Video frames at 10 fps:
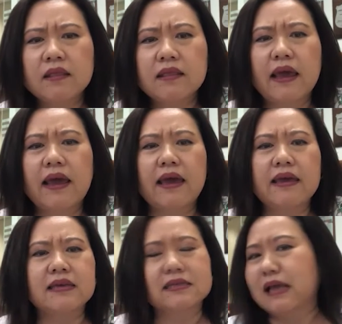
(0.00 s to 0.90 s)
There
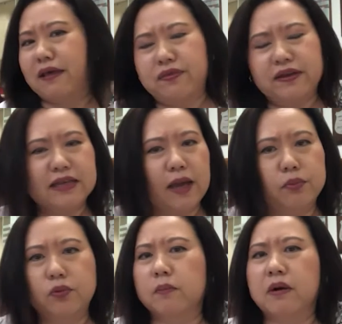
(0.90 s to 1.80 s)
is nothing
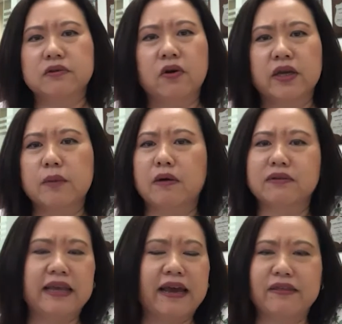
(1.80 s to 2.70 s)
taboo about talking
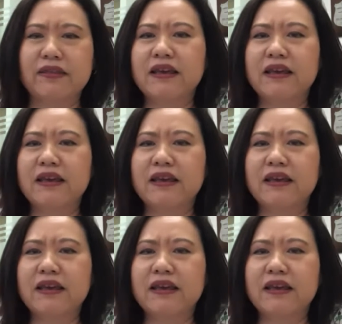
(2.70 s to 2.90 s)
about death,